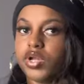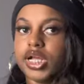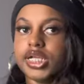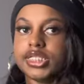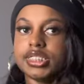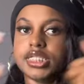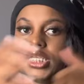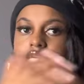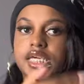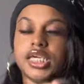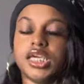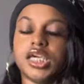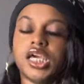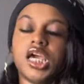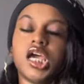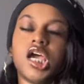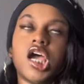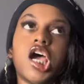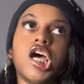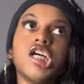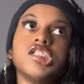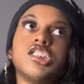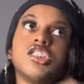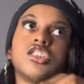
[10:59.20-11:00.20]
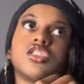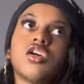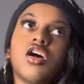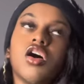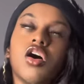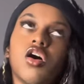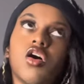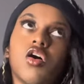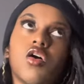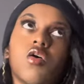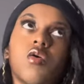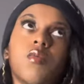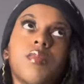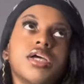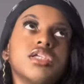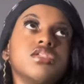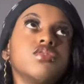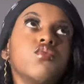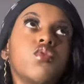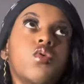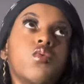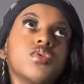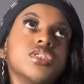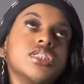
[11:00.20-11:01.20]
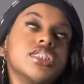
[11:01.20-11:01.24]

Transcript: I said. So basically what was